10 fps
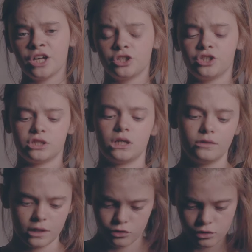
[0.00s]
She
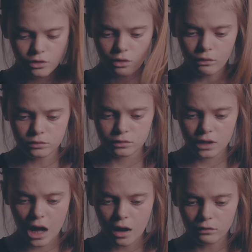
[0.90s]
said that her
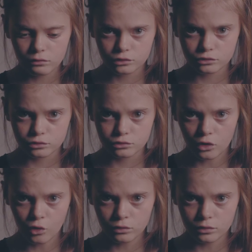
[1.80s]
golden owl was
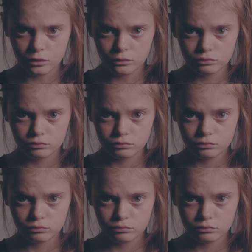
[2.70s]
stolen